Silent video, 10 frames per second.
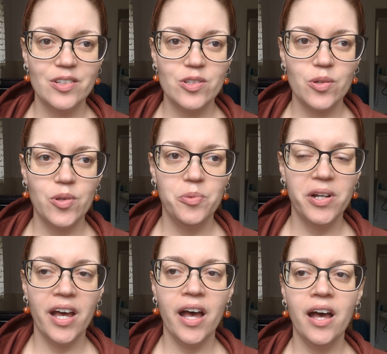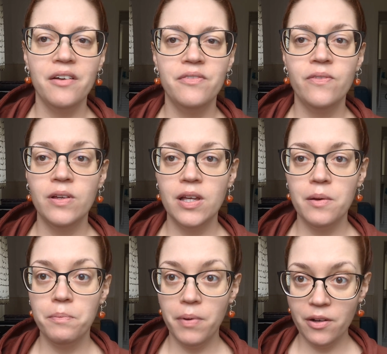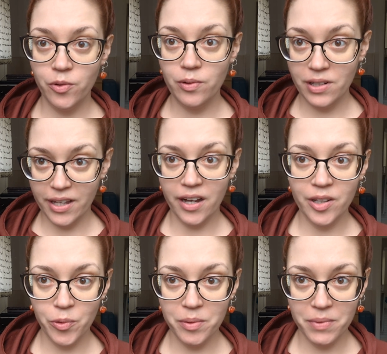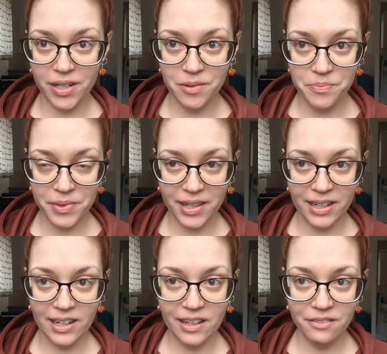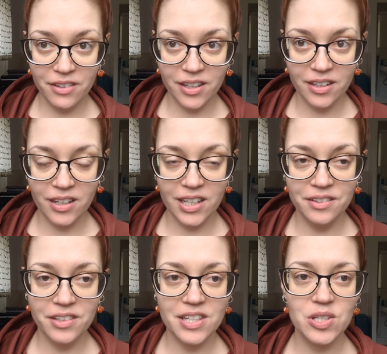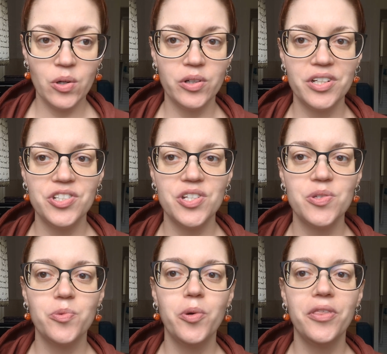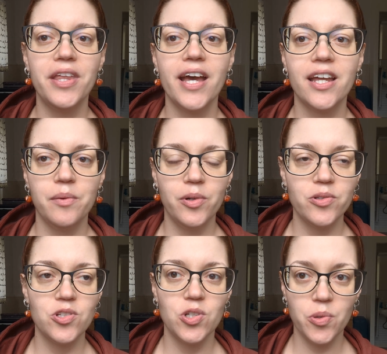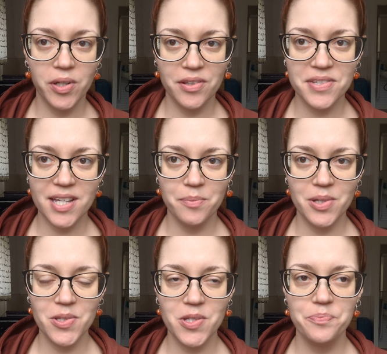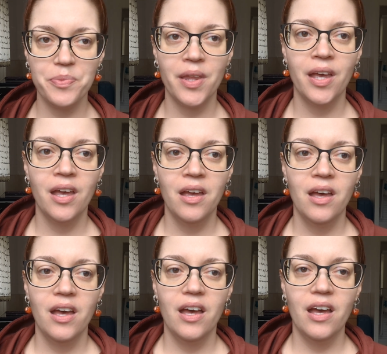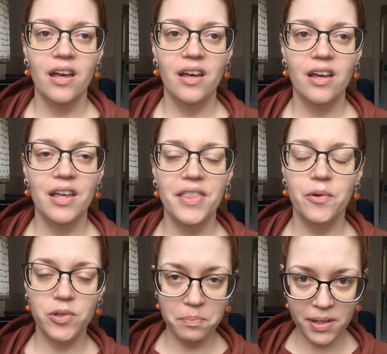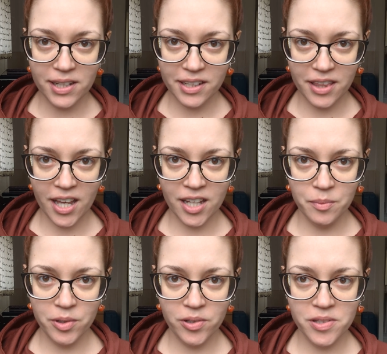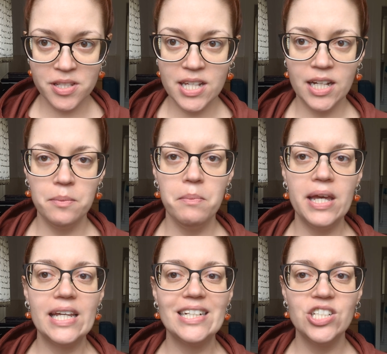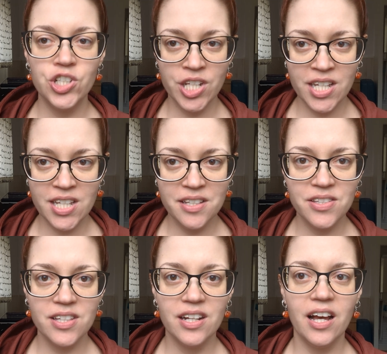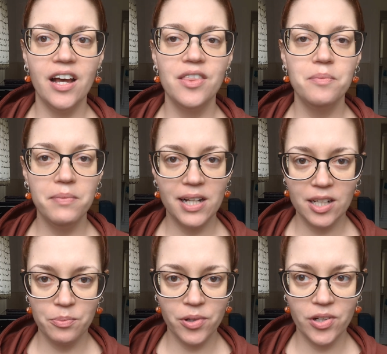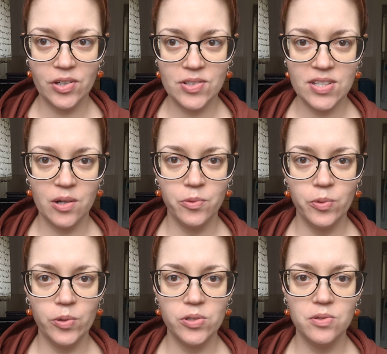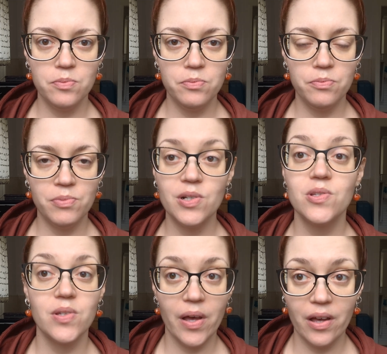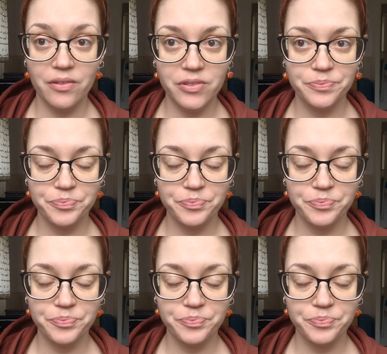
So you would have, above all, young women living in these cottages with the animals during the summers, and they would milk the animals and make cheese and other milk products that would preserve.